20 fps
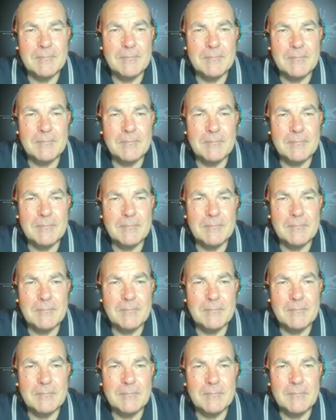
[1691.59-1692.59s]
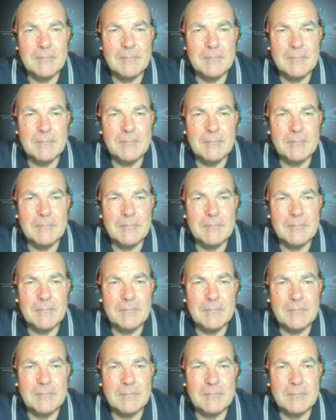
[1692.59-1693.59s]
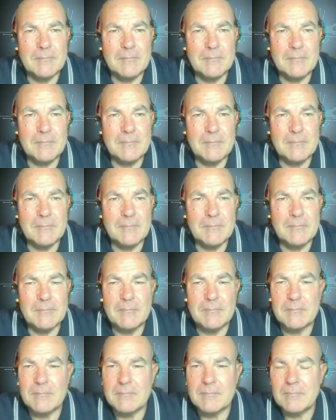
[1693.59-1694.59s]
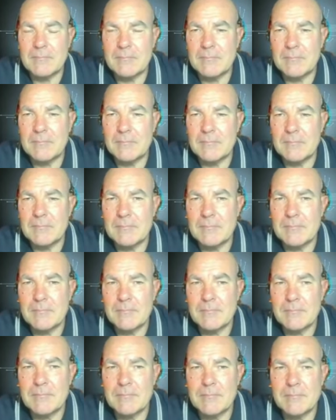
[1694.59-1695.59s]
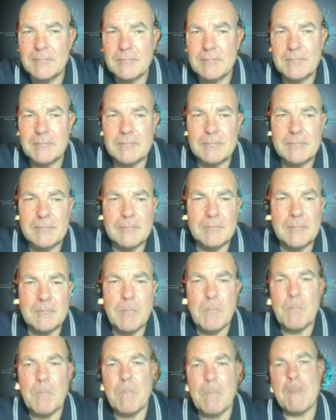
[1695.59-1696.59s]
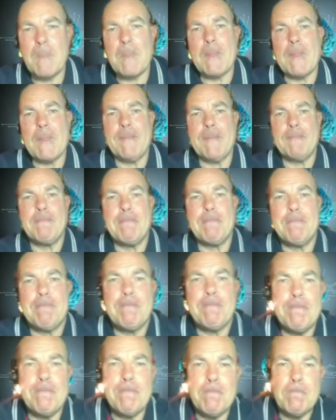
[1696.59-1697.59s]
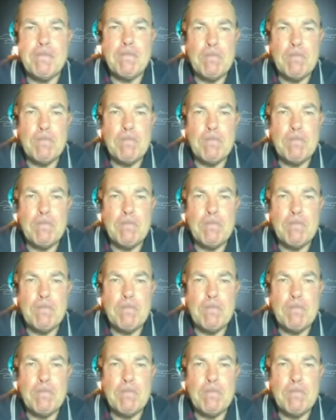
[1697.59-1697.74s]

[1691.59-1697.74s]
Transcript: No words are spoken by the person on screen.